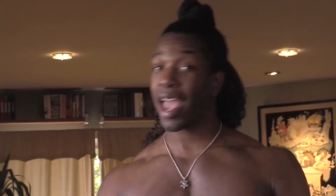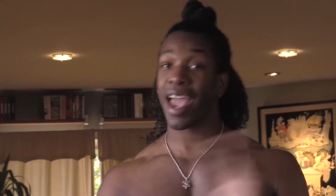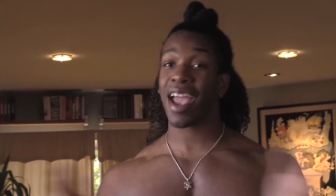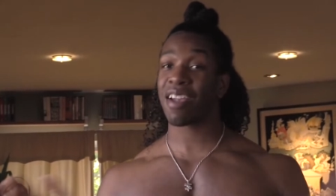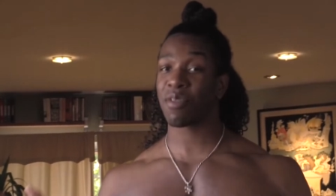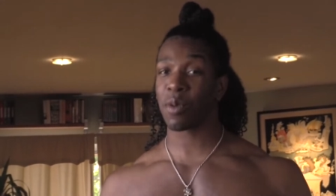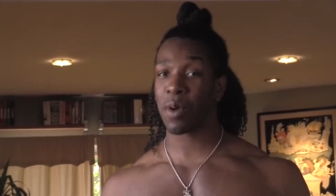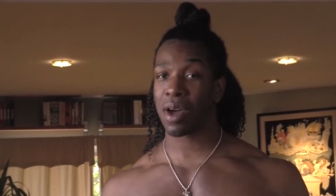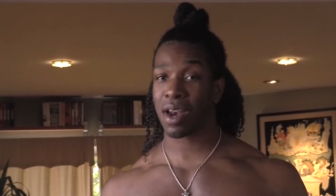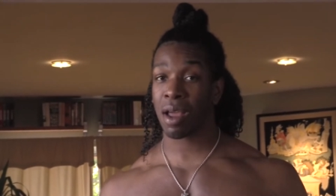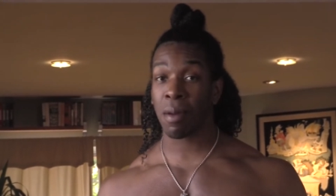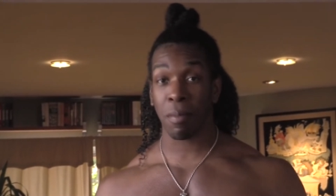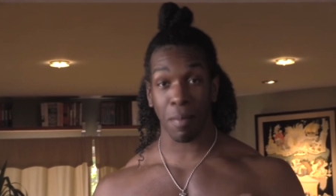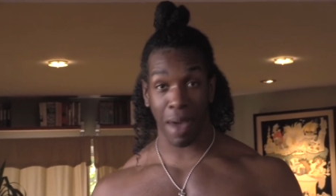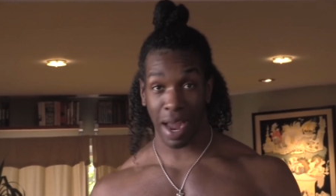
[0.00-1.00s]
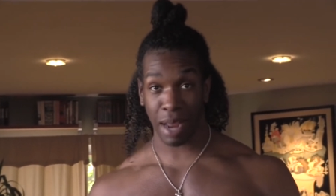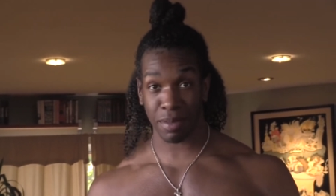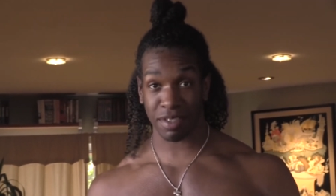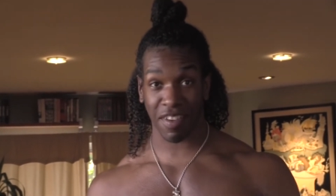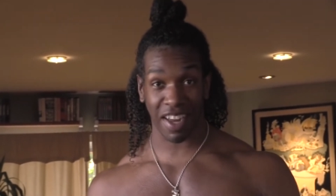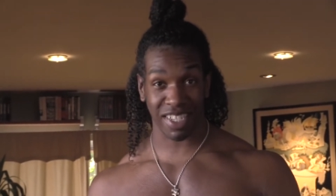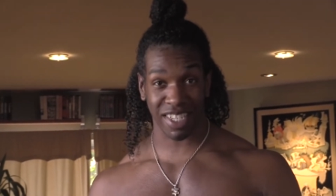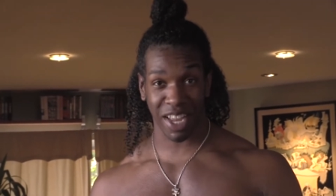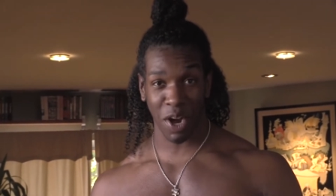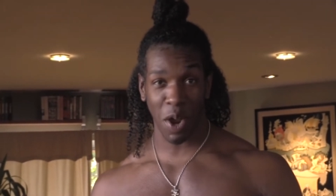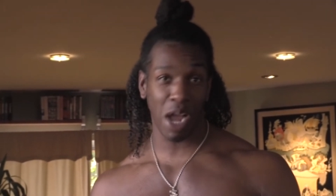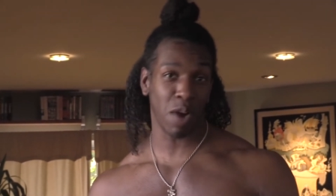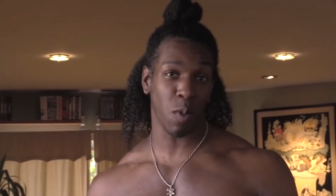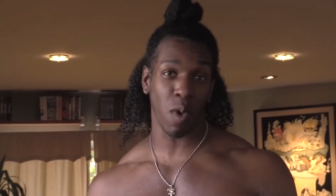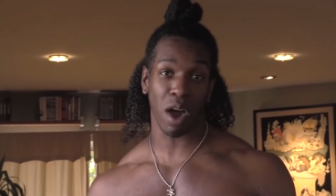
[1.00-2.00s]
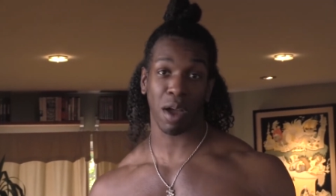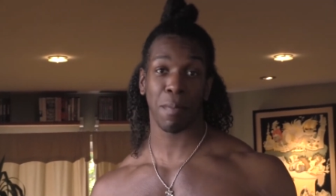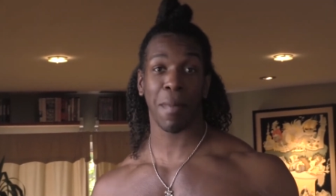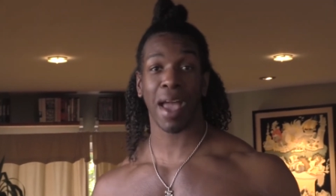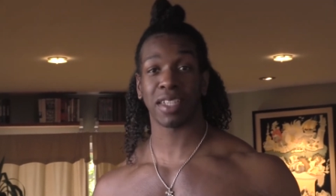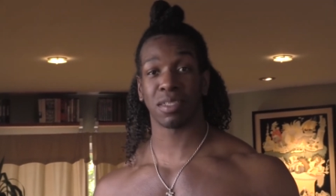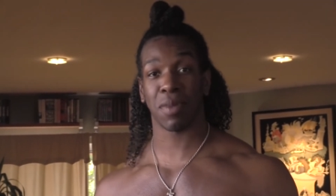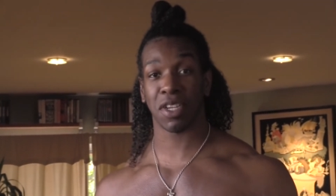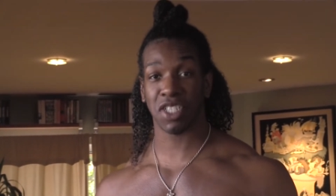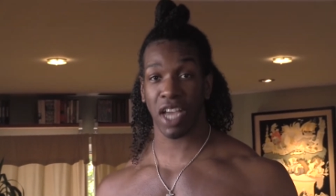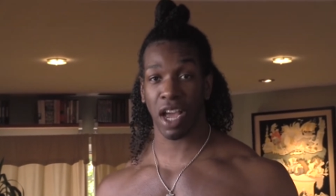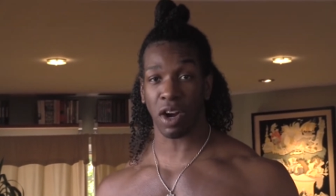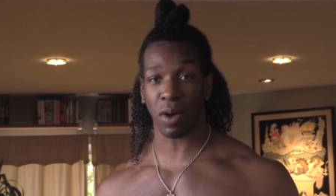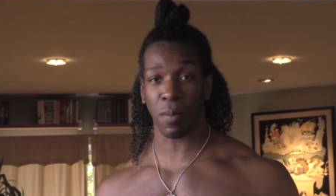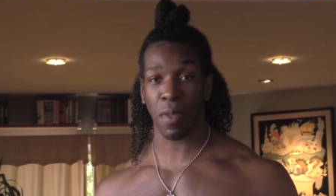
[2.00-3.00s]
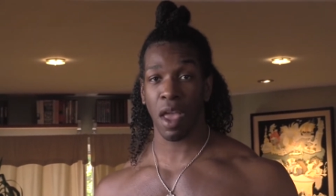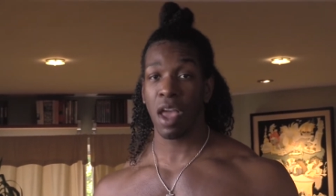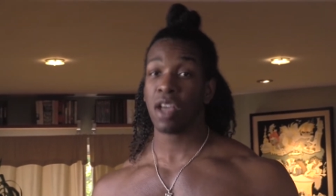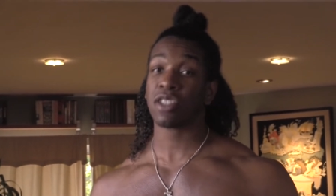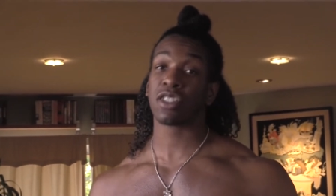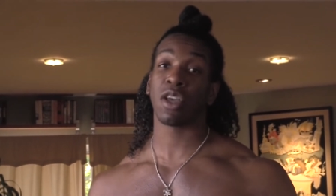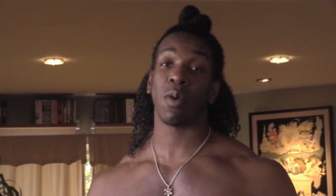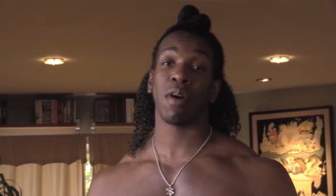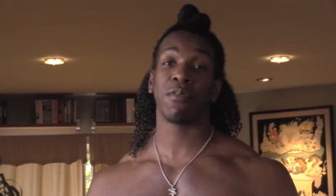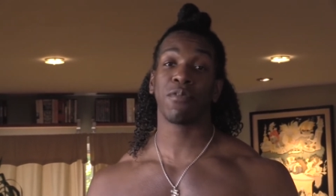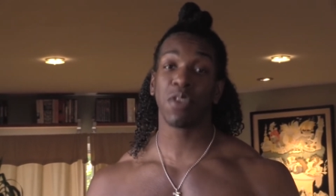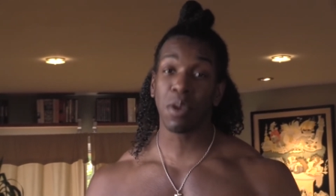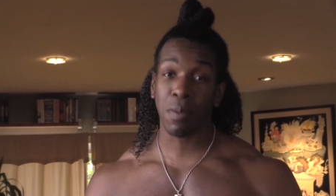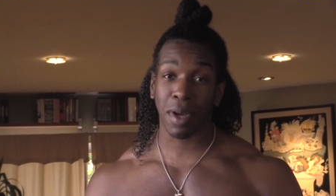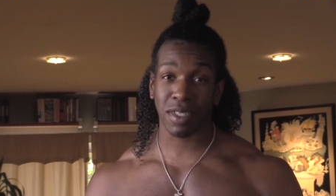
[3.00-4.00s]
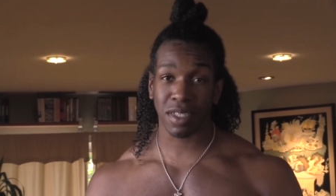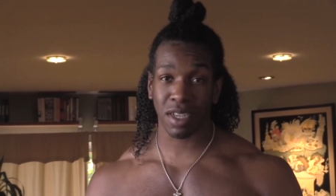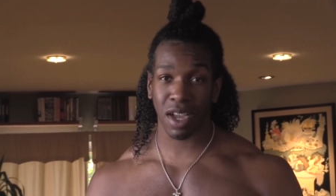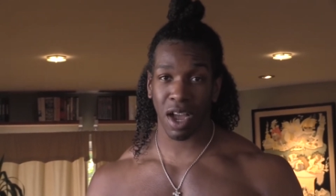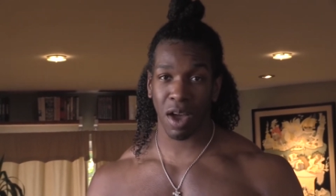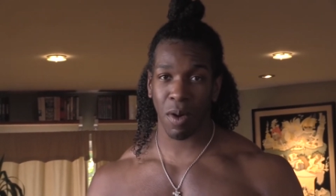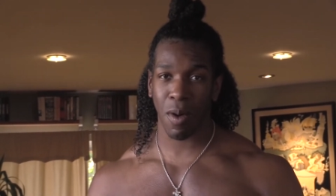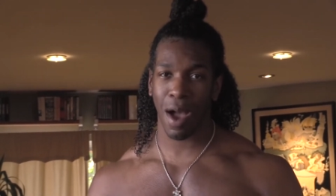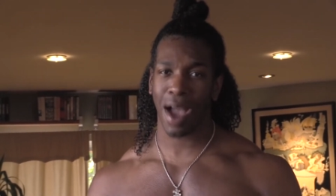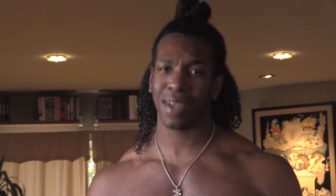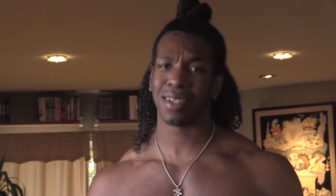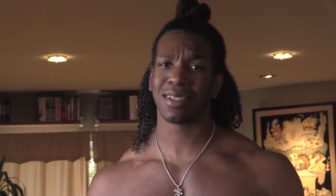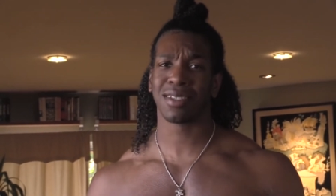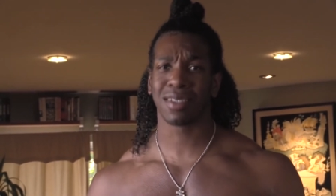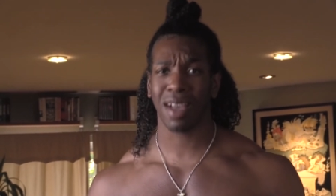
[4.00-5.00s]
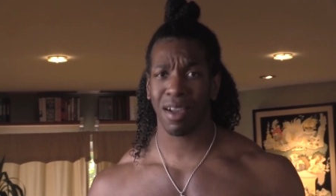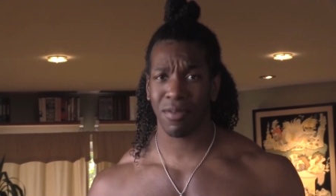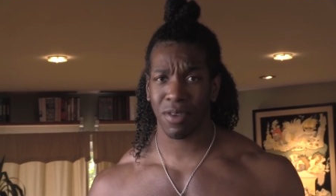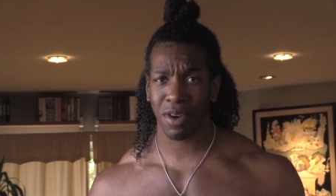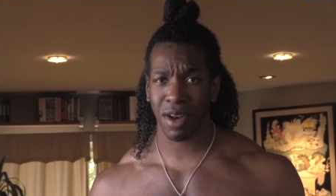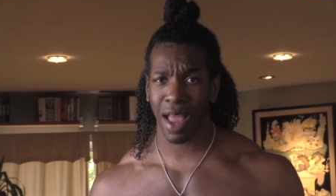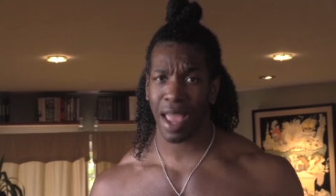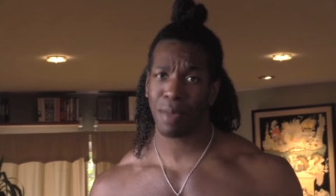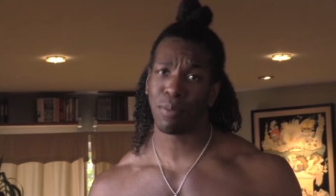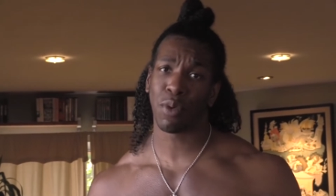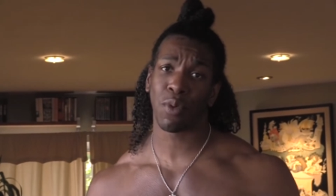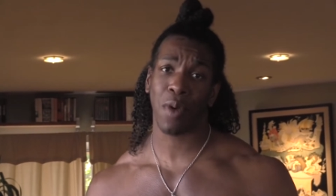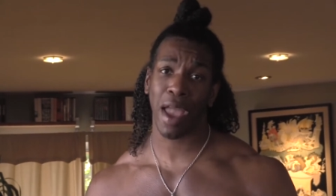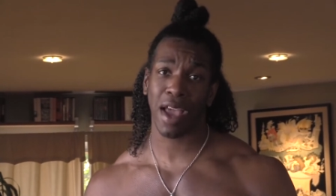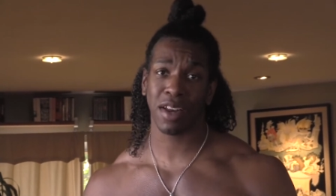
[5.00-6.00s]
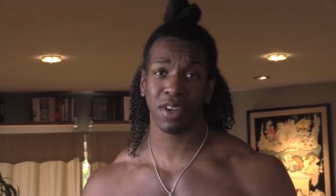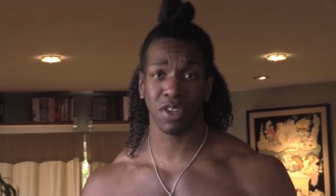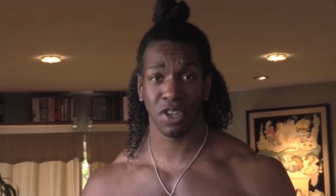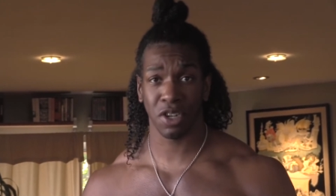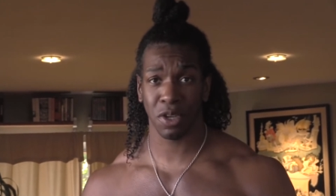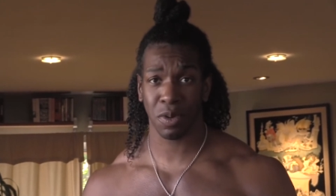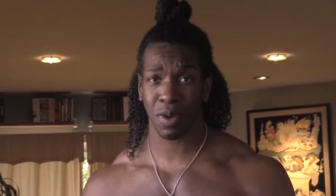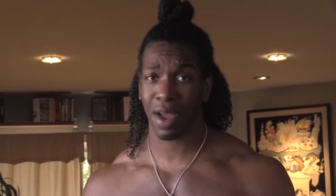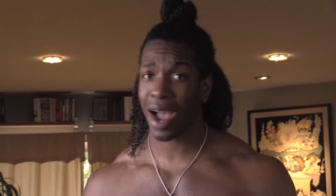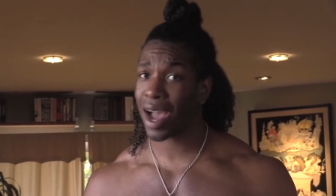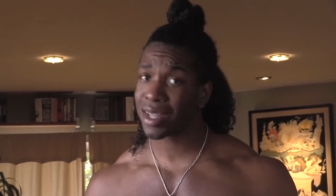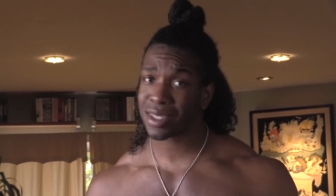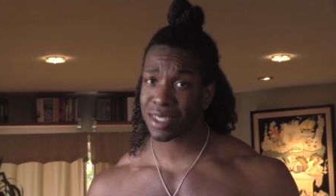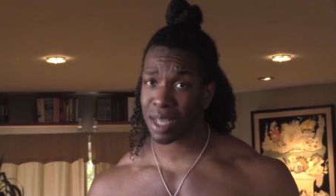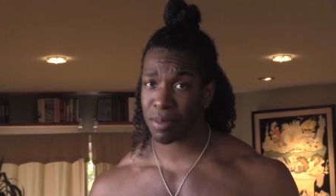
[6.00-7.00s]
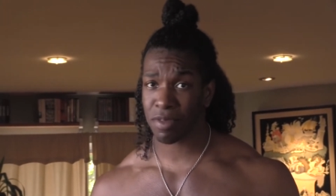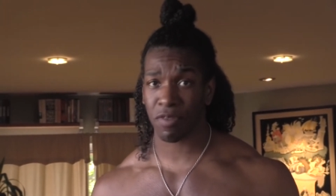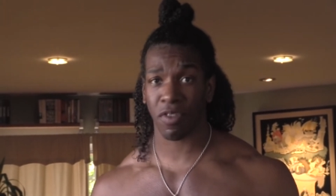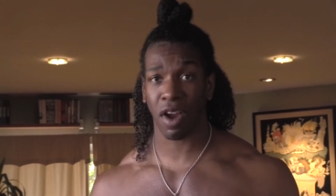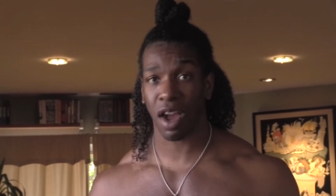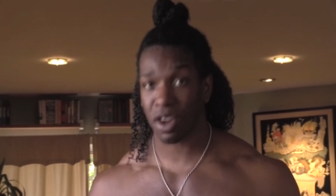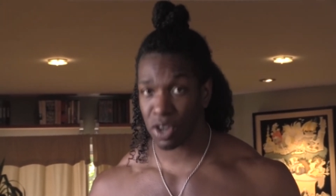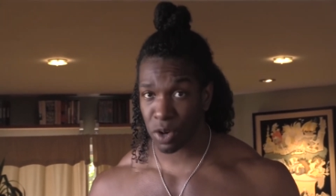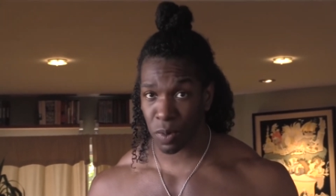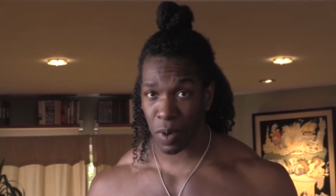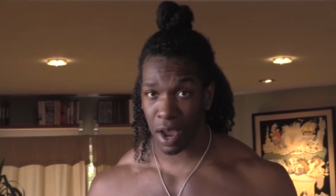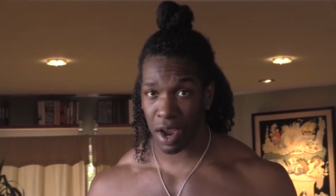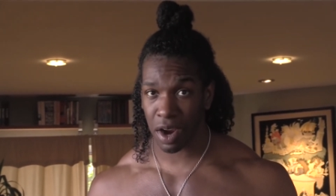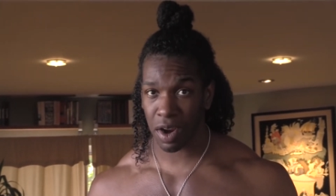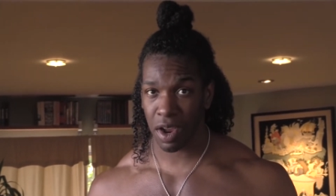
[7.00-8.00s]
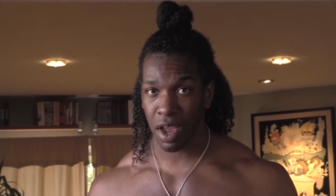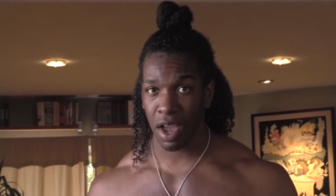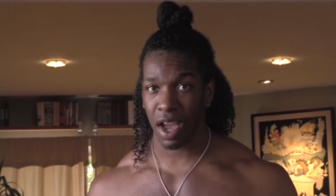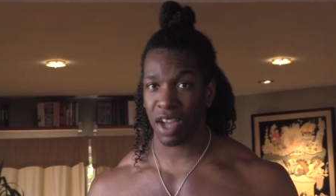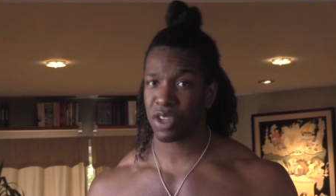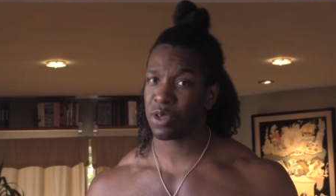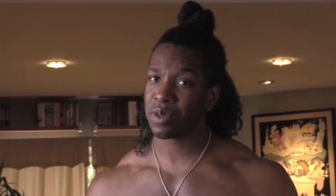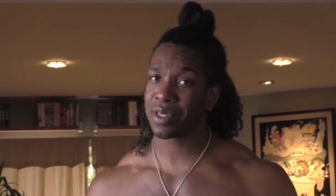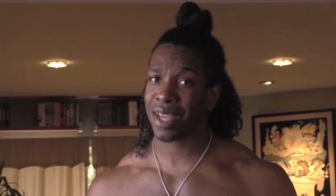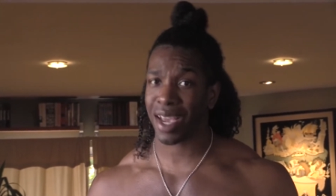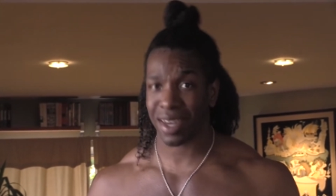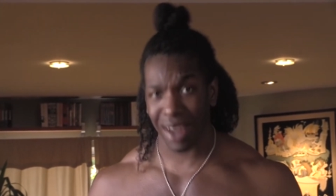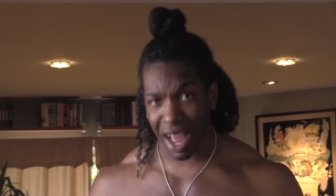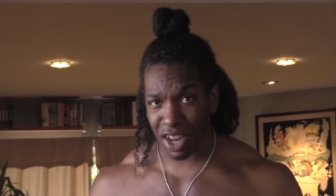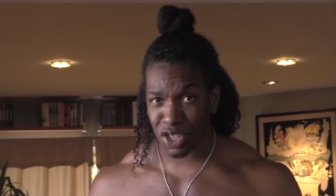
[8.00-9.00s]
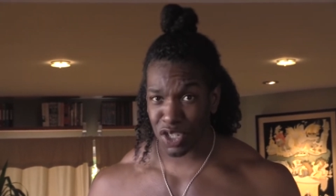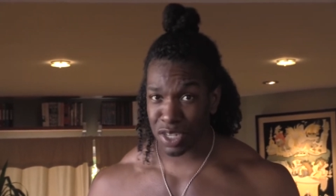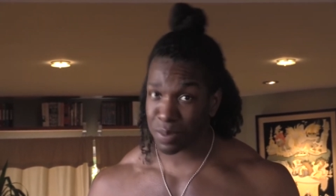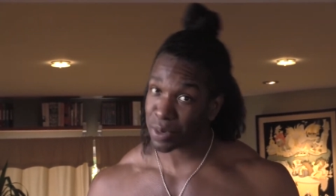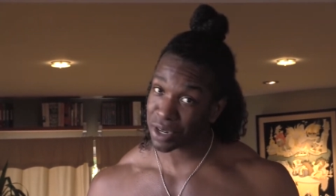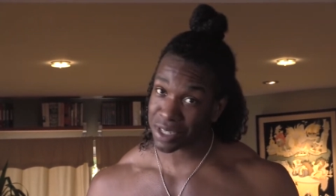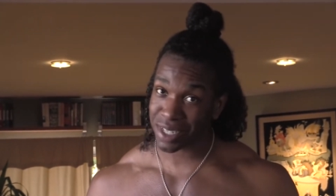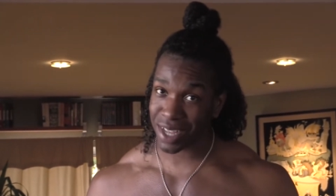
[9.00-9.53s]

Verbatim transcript: Hey everyone, my name is Valentino and welcome back to my channel. So a few months ago, I discovered a brand new concept for underwear, a new technology per